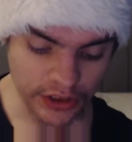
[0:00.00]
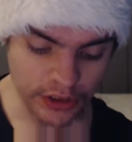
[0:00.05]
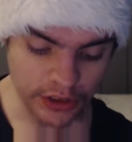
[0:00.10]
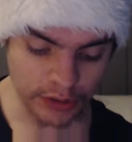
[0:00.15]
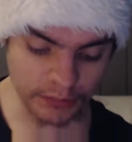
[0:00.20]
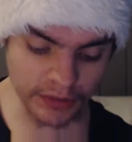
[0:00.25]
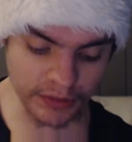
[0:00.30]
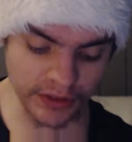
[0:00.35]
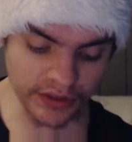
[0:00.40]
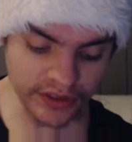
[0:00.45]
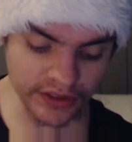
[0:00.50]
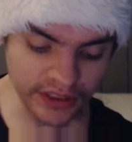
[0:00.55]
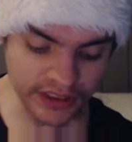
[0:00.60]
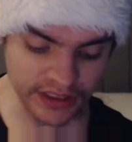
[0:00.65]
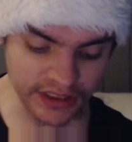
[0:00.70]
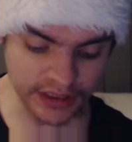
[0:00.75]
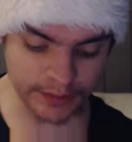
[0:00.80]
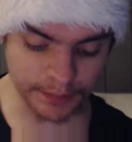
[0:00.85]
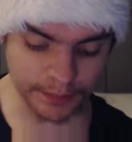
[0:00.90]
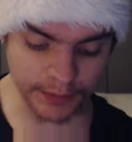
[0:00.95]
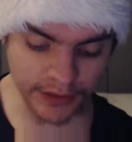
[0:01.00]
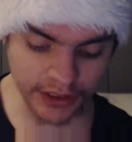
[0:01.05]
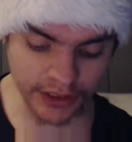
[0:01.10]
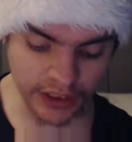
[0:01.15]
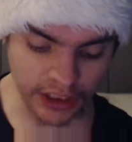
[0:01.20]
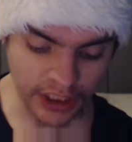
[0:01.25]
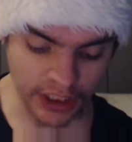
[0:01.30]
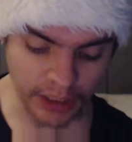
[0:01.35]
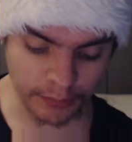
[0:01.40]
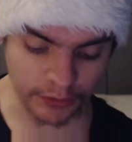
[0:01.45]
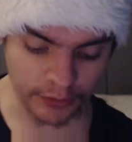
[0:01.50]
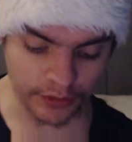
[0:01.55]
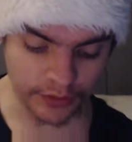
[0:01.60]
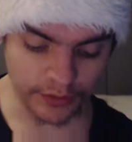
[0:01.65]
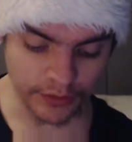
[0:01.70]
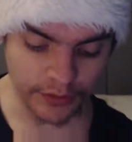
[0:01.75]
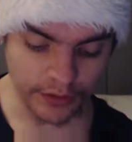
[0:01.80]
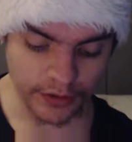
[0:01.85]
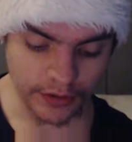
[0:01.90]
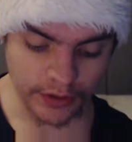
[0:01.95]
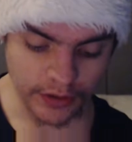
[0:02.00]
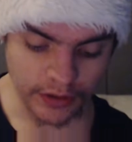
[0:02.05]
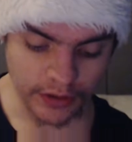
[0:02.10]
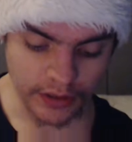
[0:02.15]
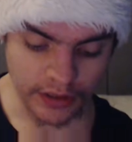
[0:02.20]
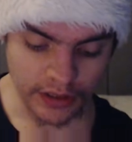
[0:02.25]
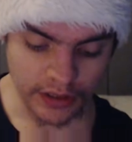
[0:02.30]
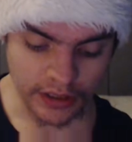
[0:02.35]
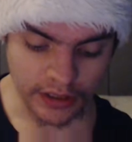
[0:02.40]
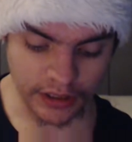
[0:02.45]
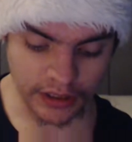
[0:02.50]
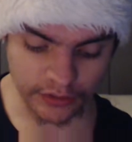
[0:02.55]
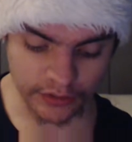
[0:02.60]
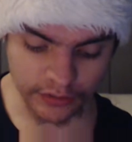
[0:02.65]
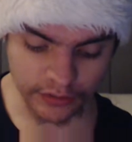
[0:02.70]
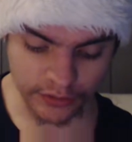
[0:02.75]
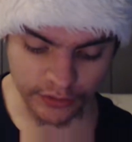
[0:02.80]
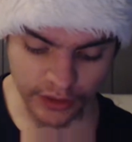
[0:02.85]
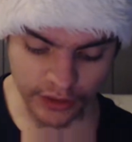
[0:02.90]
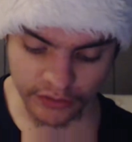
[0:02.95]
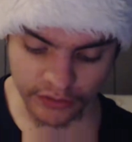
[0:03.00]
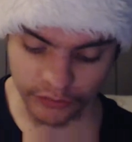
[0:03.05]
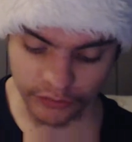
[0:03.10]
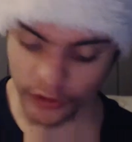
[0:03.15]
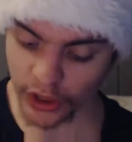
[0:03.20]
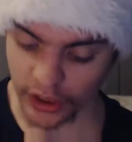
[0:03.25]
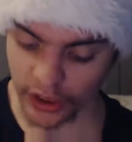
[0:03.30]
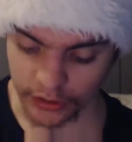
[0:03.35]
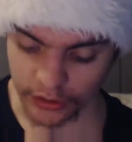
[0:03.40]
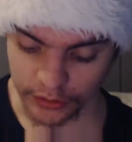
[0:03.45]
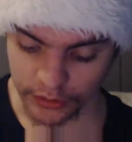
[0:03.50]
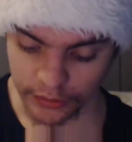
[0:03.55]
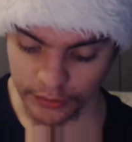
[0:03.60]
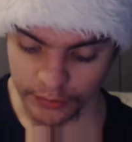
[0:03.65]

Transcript: You might think that's pretty common, and you're not wrong.